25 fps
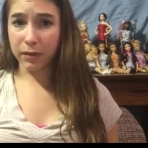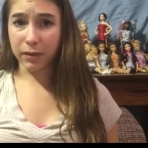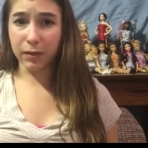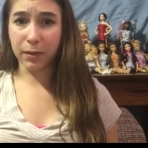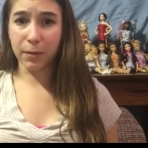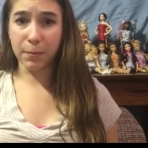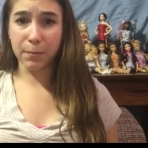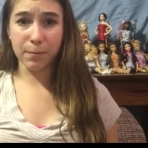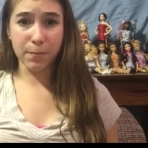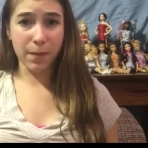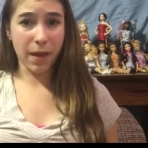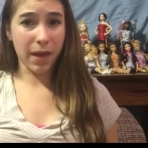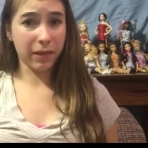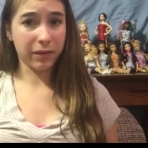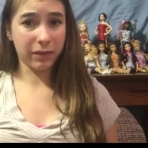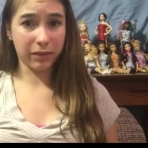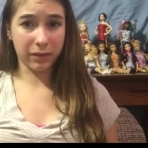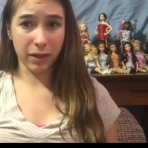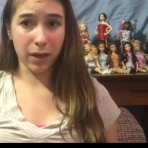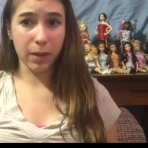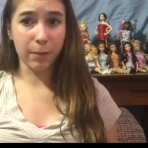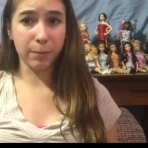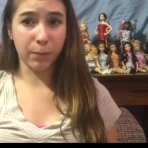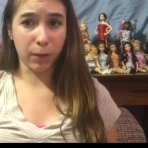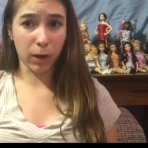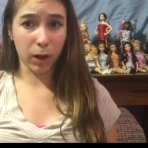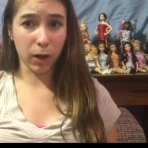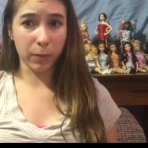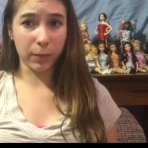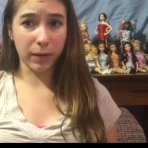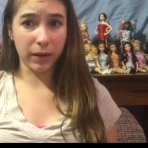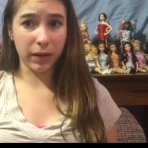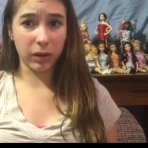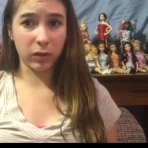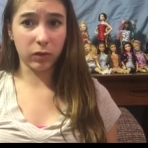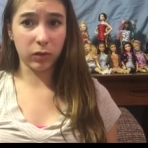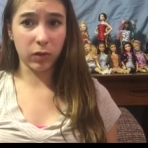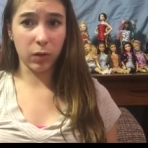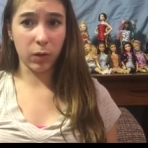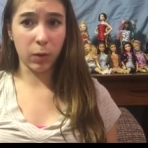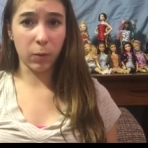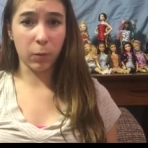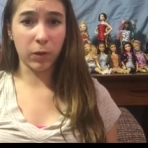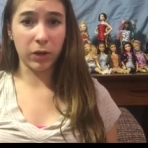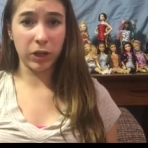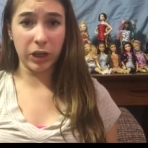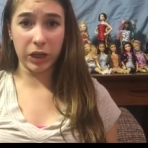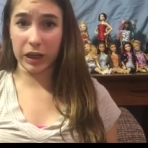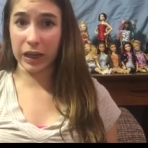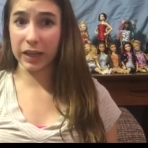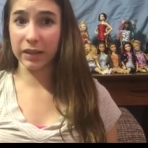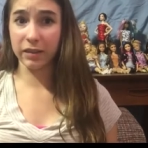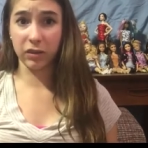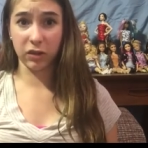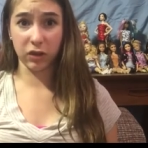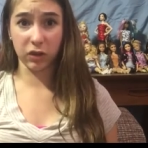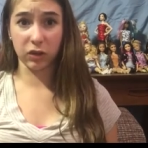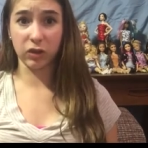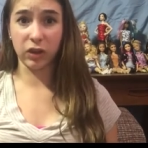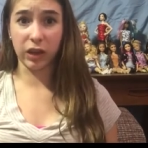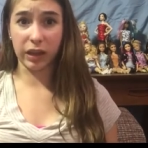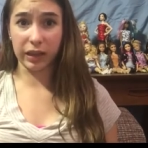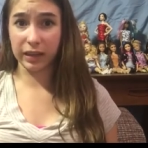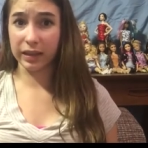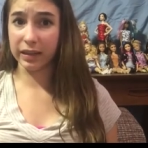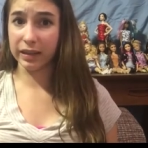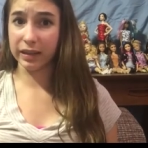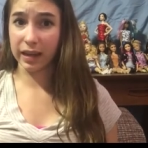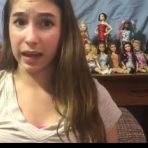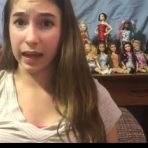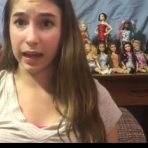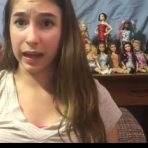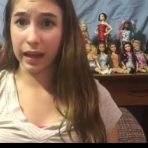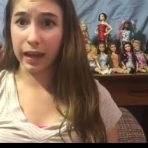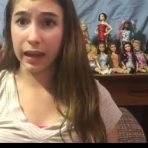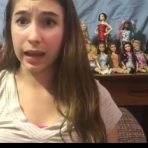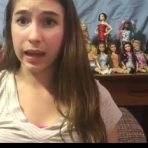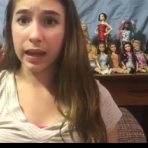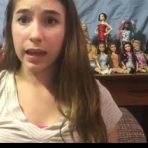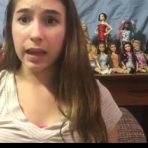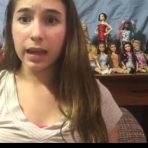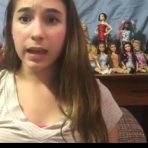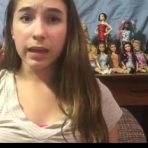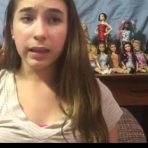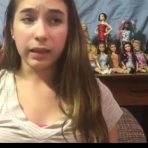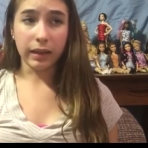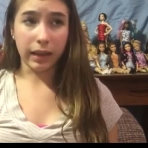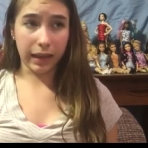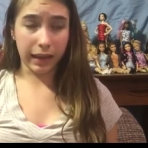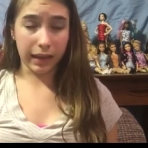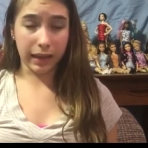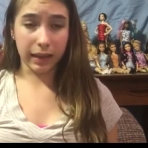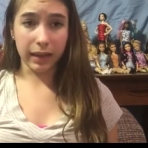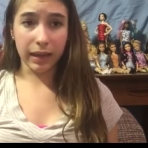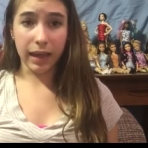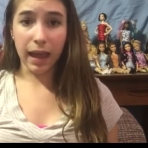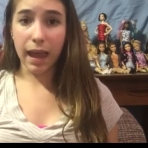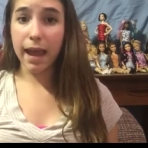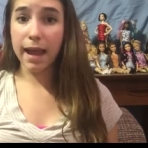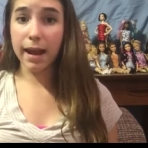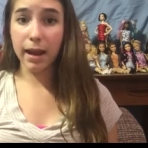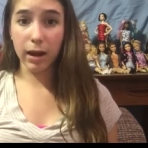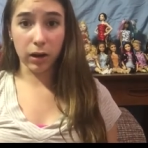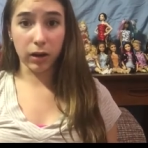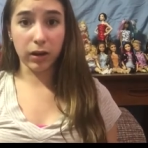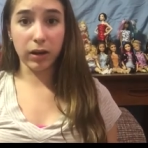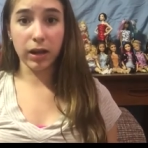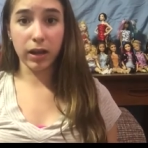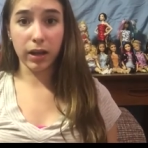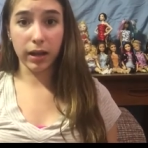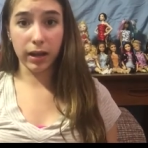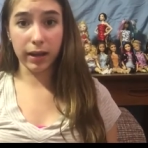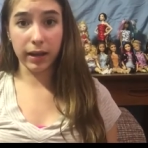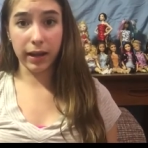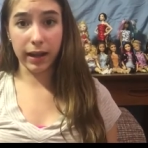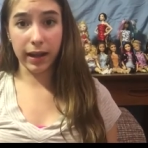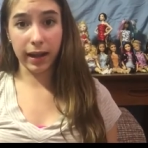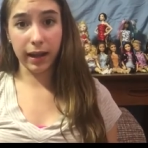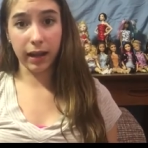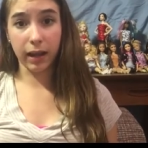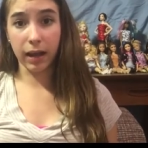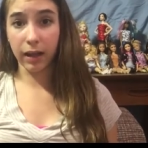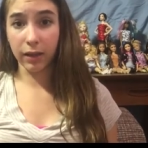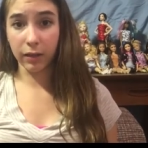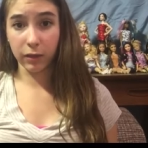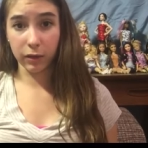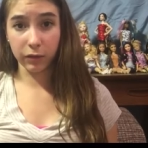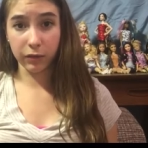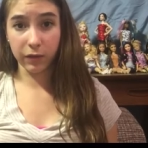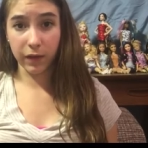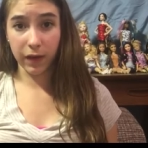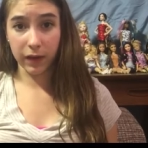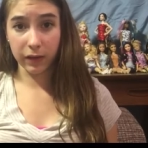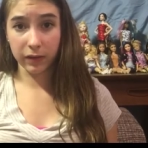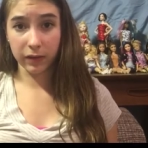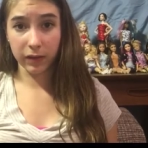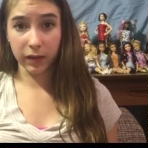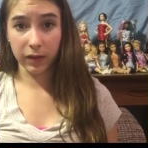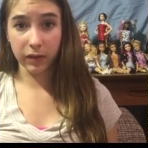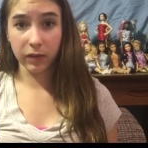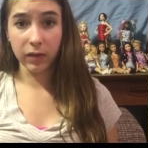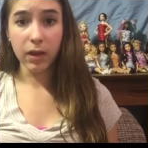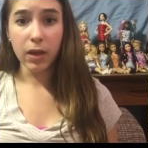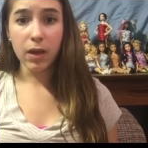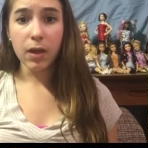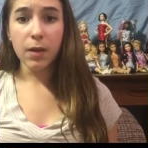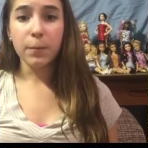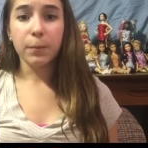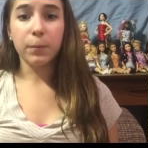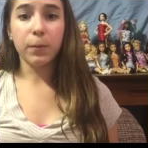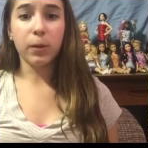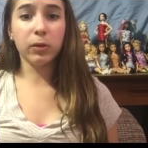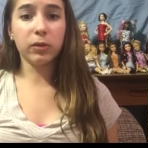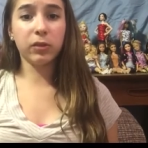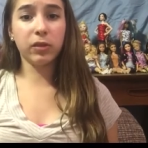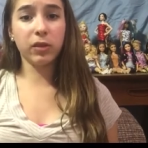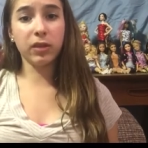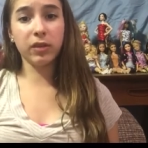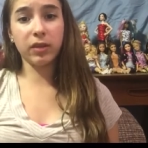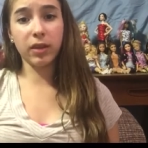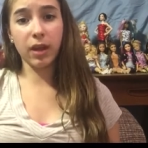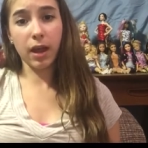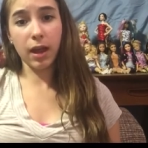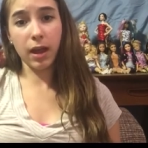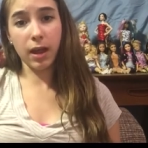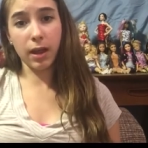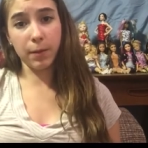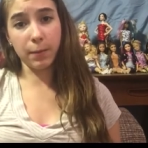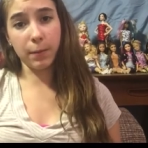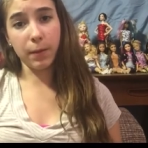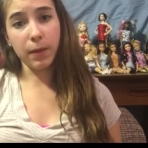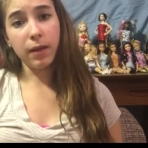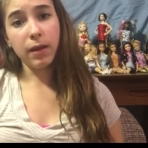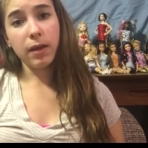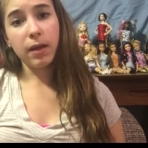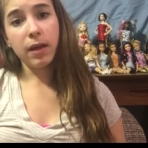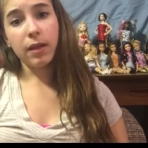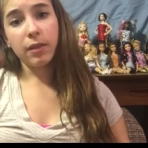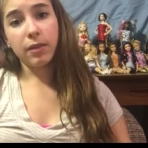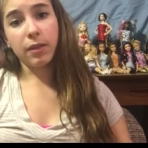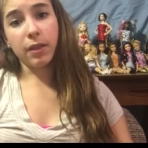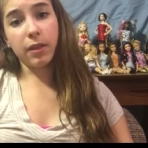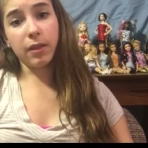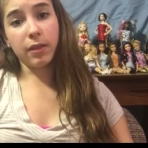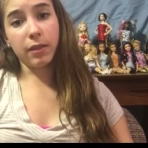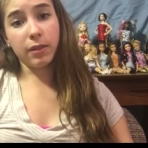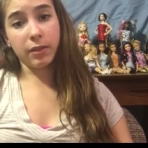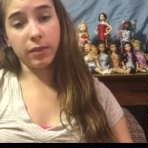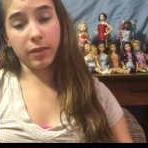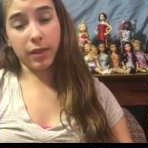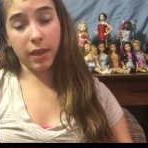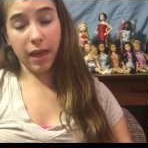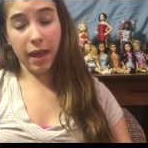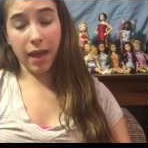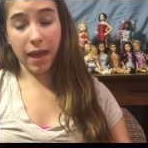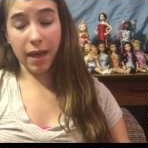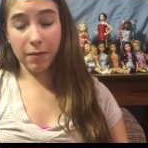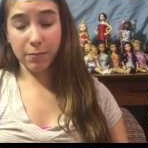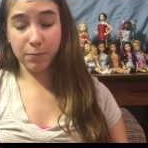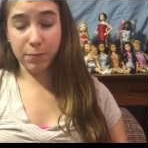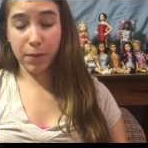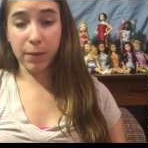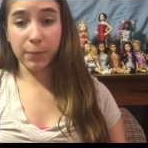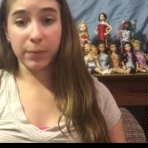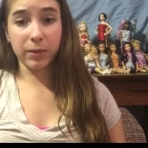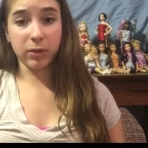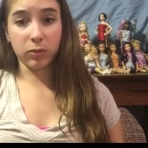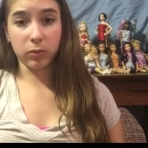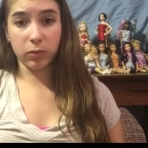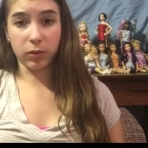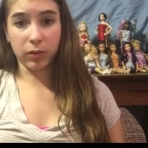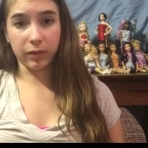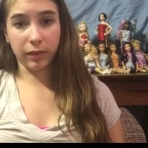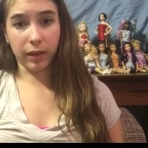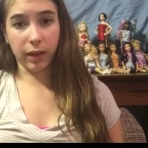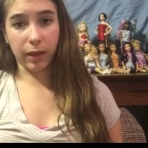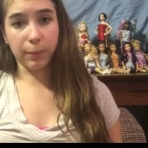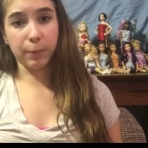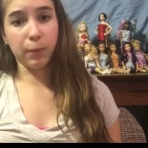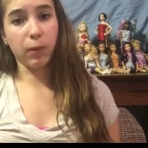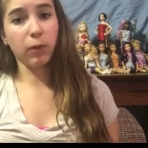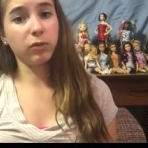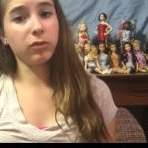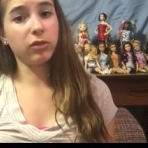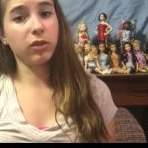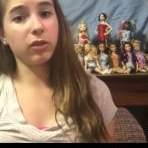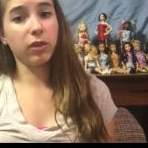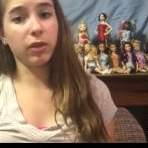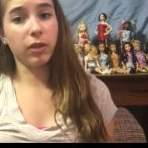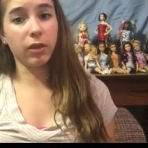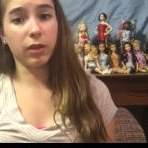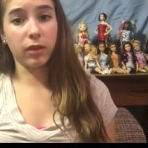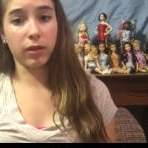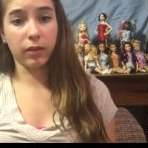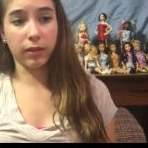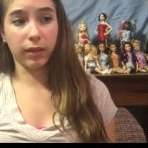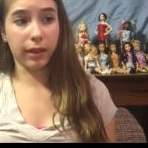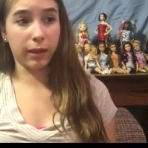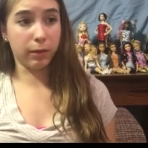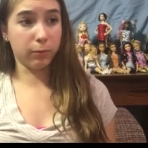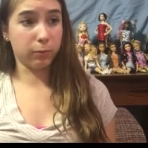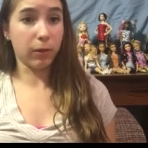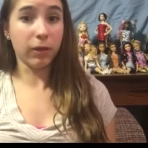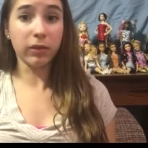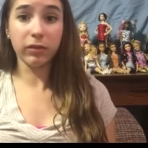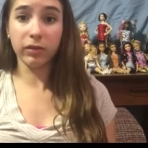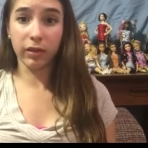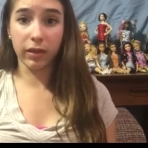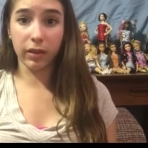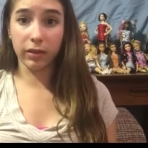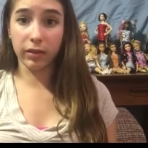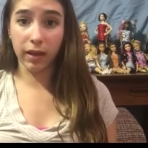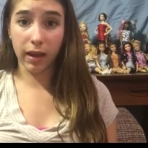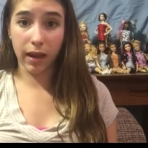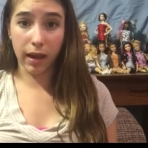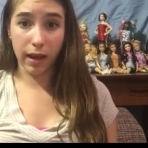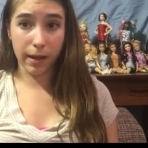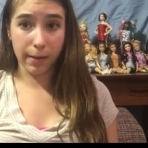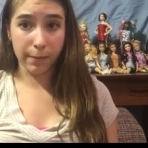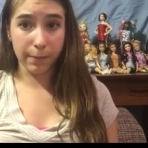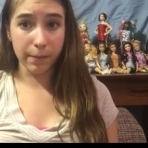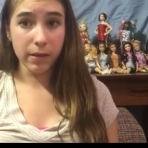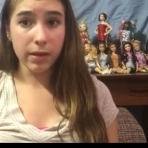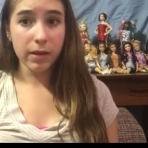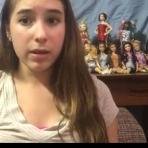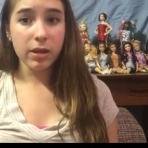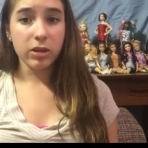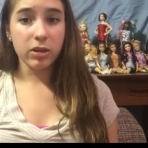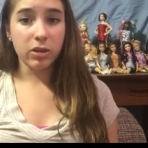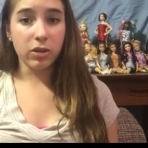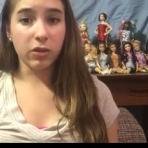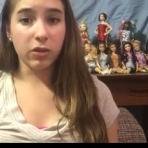some messed up Barbies when it's your lucky day, like haircut, ink on their faces. Most of the time, then they have baby toys. Like most of the like rest of the time,